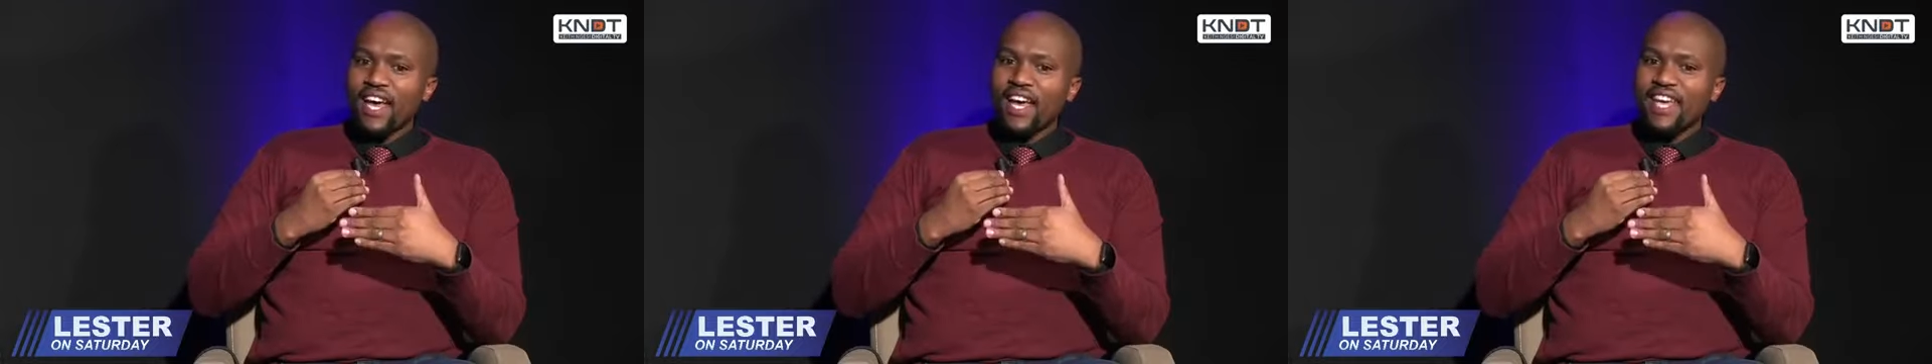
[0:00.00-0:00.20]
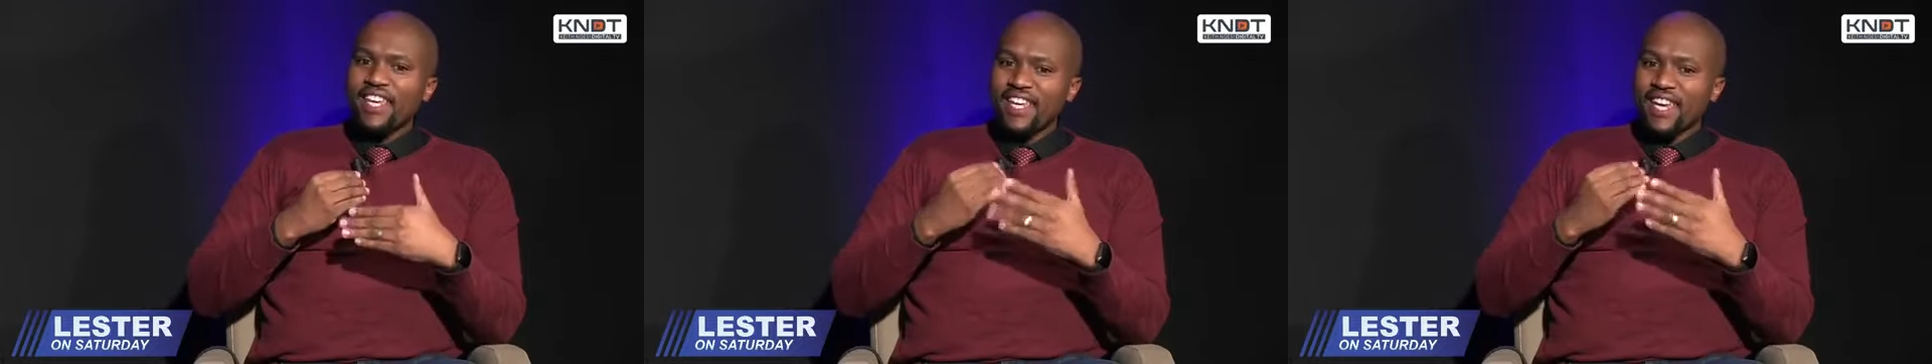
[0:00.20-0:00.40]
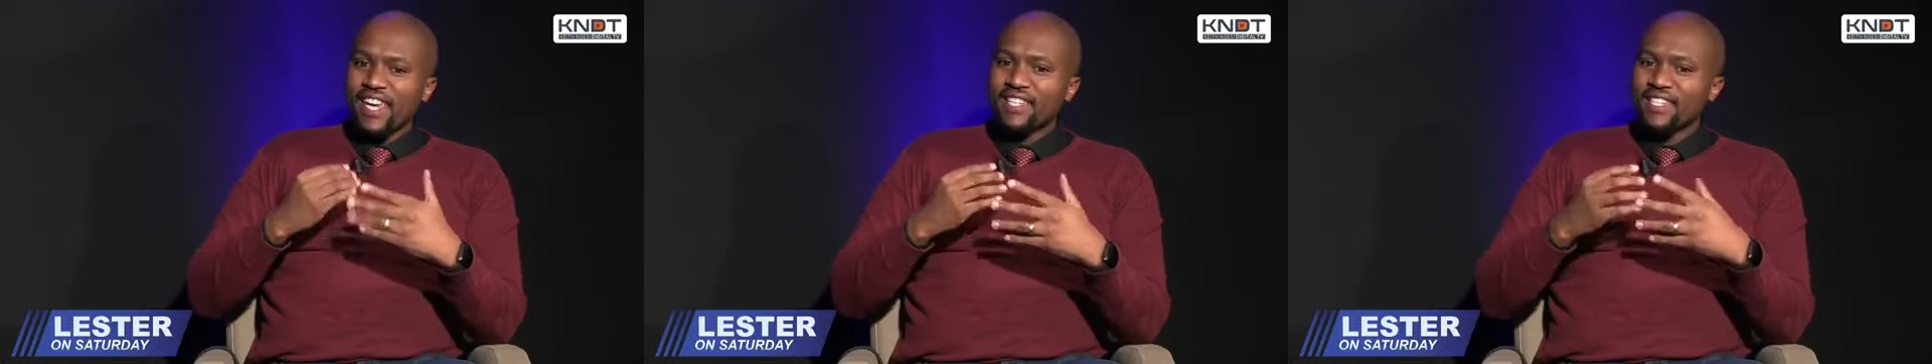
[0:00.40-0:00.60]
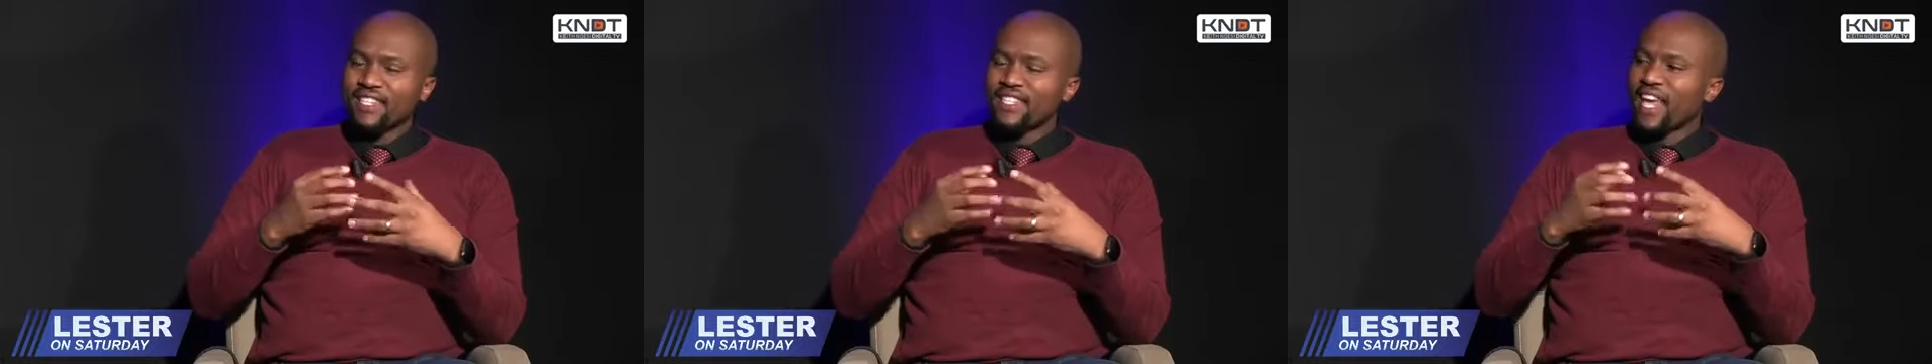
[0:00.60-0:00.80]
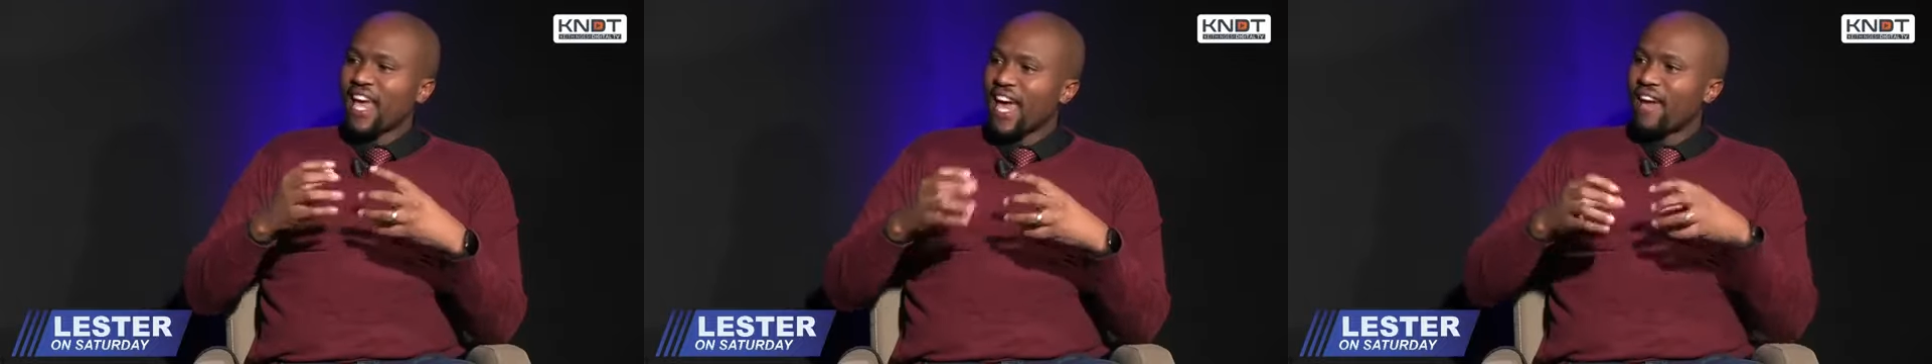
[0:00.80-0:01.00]
yes,
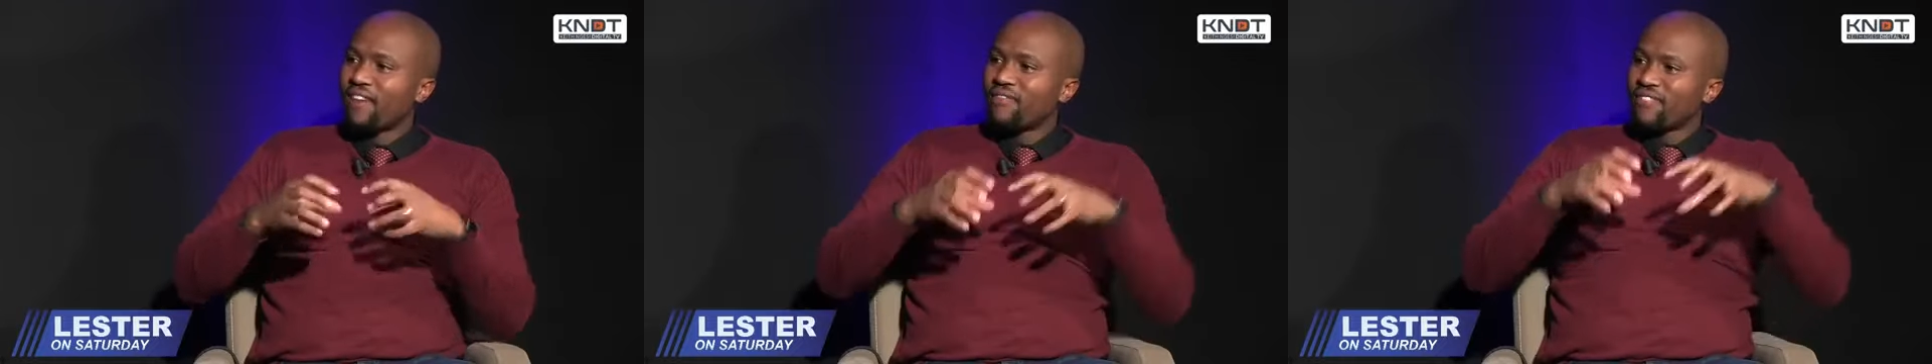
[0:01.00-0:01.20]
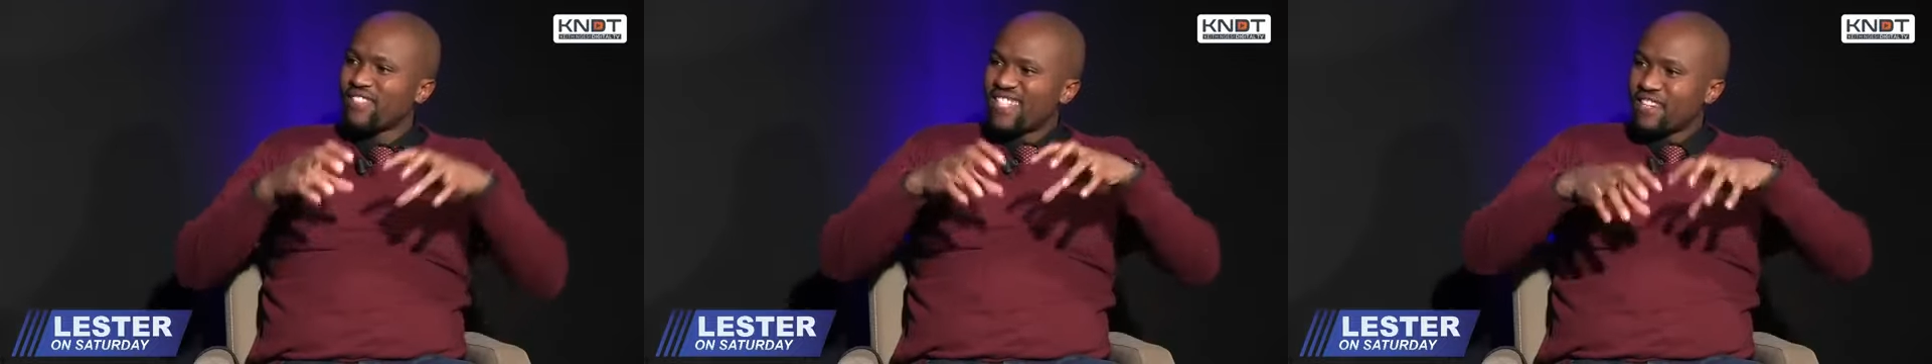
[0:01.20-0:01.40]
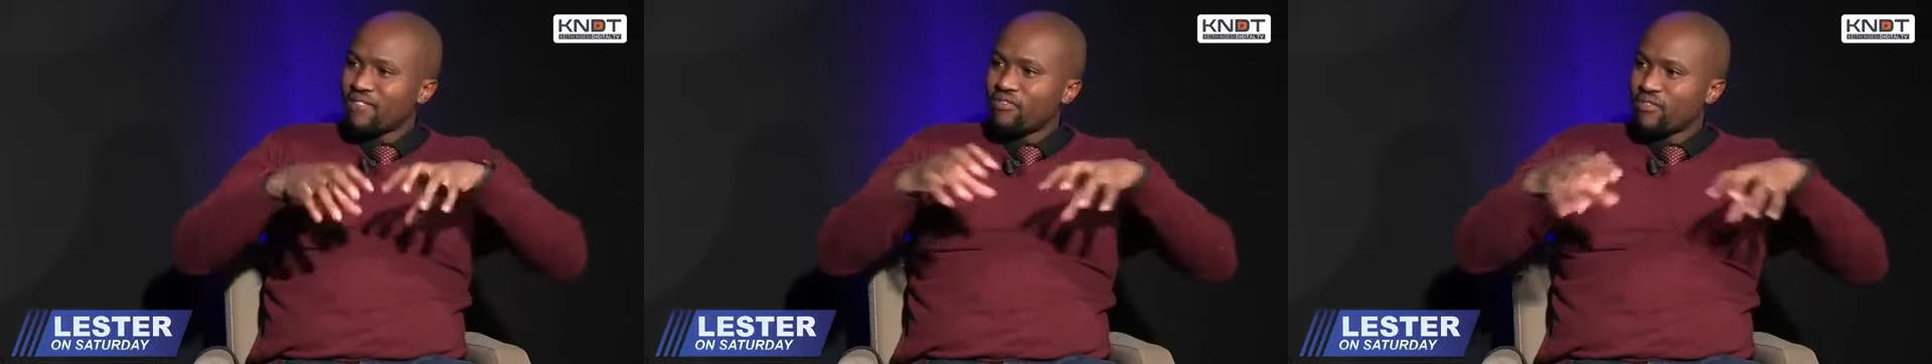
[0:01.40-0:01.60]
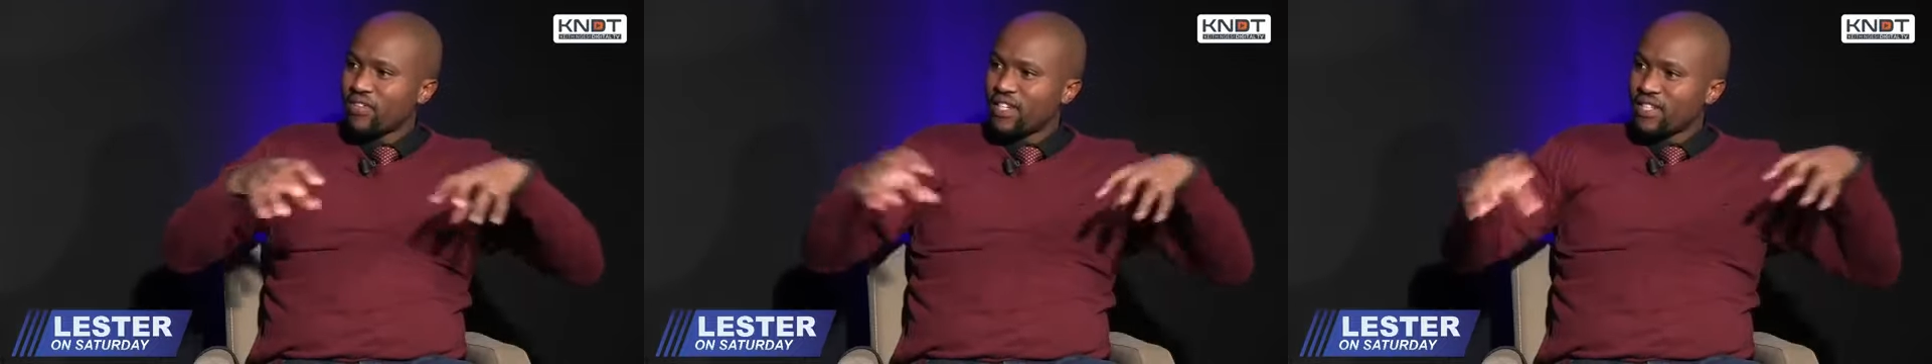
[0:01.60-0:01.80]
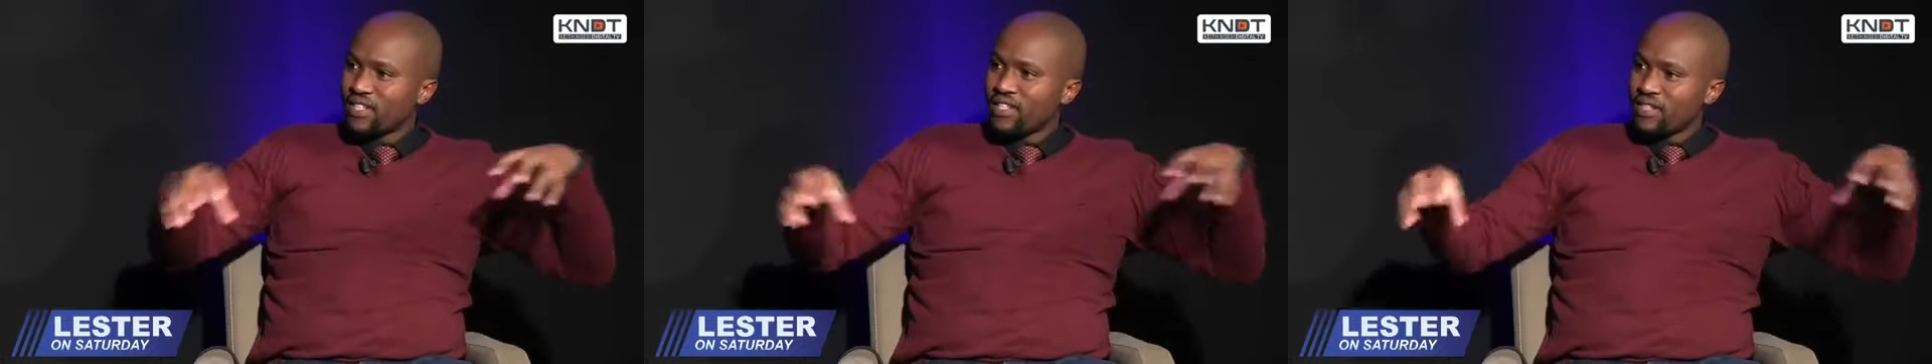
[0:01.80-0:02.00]
have
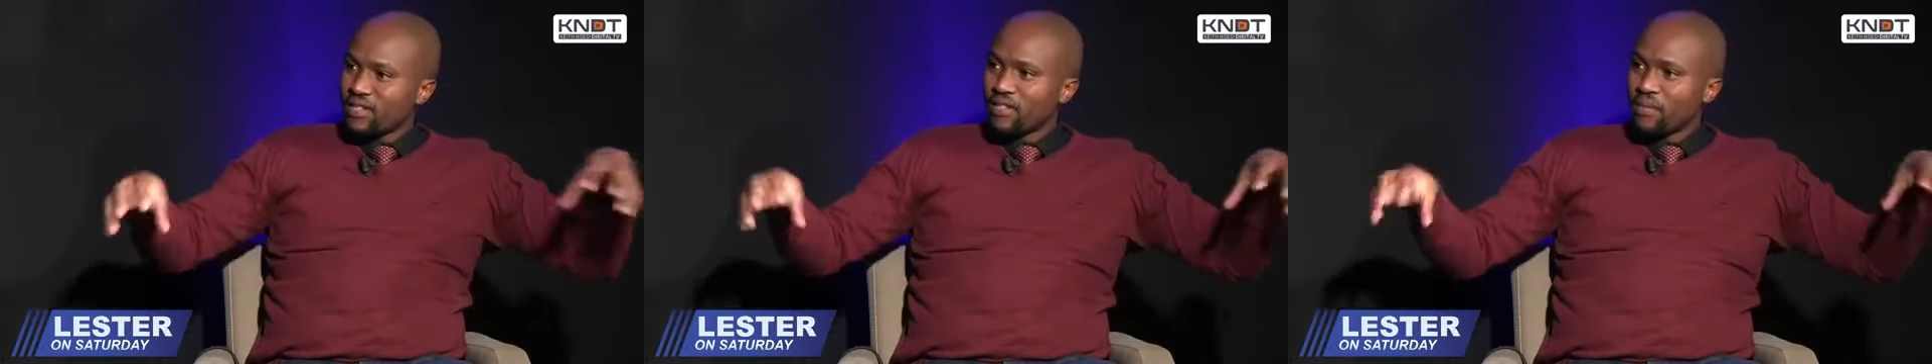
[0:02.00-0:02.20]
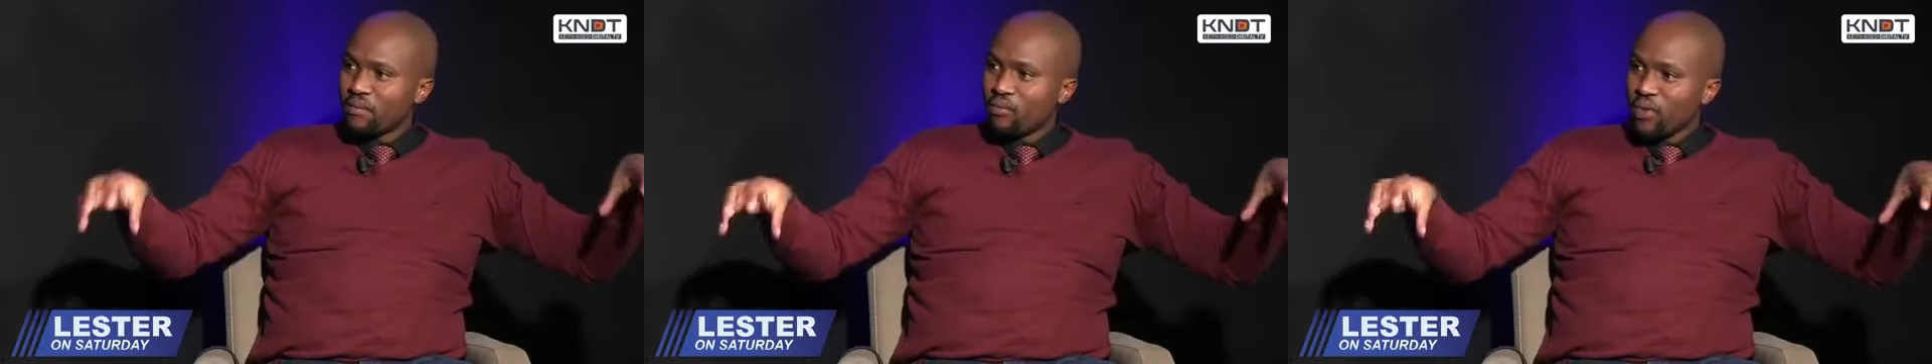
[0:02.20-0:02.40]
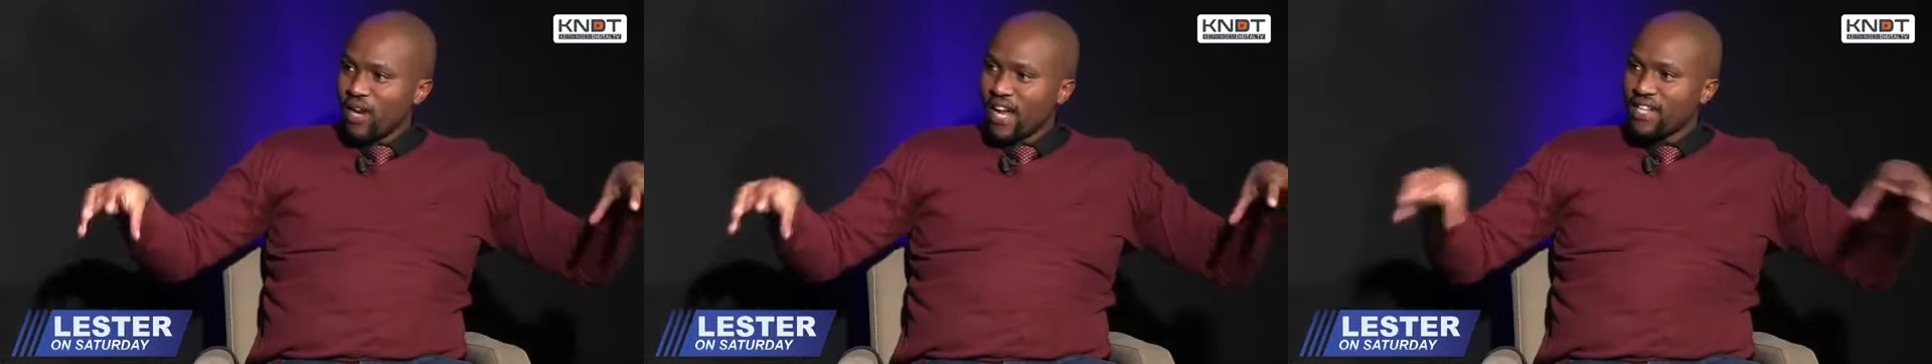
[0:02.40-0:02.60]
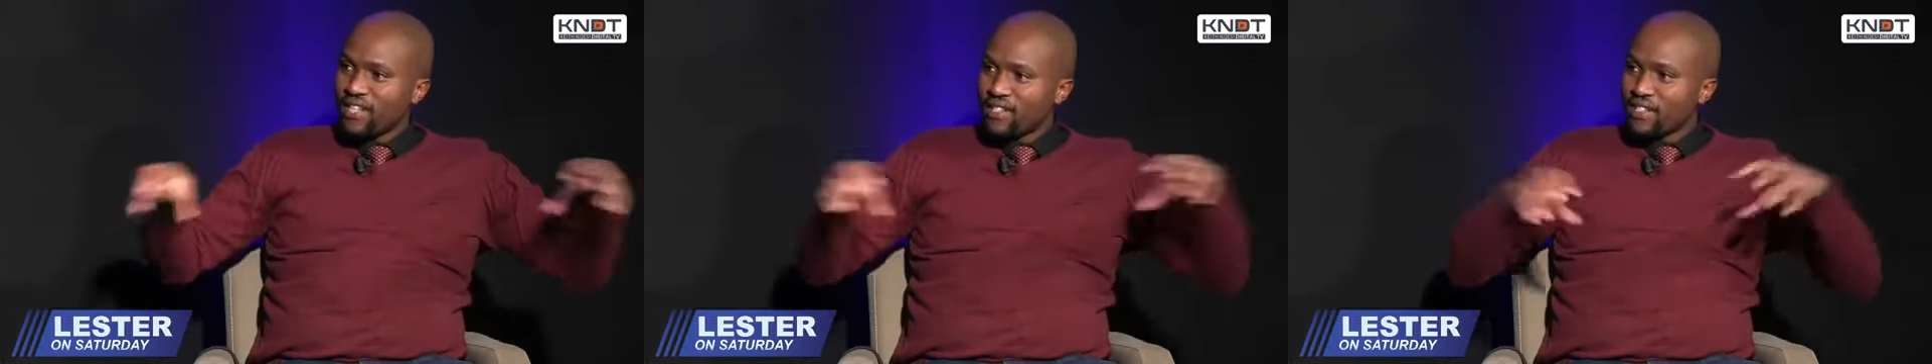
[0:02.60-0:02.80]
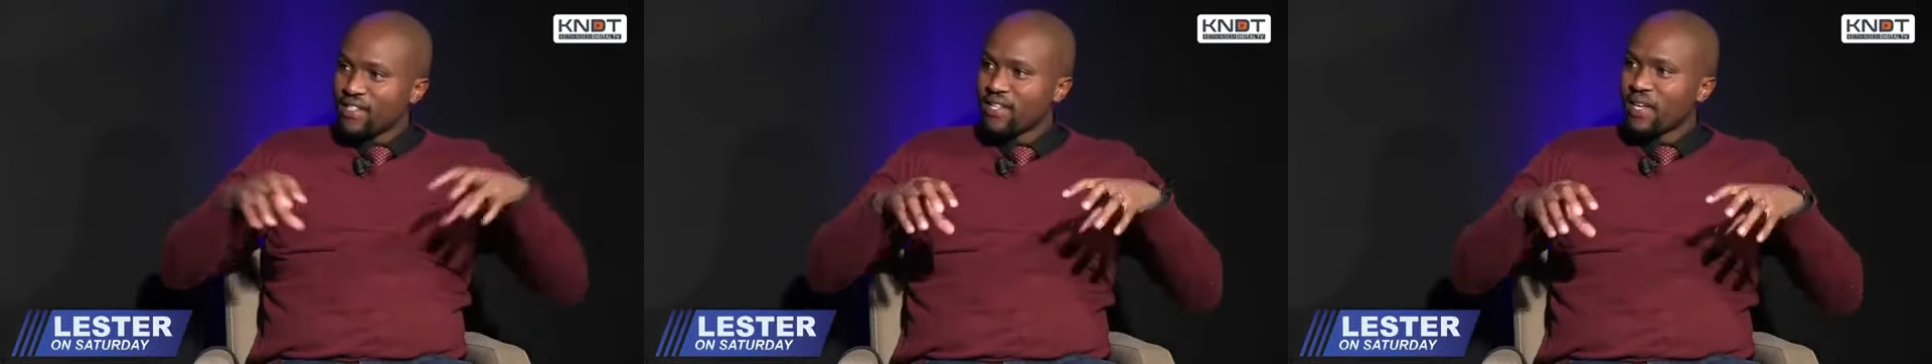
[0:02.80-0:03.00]
different brands,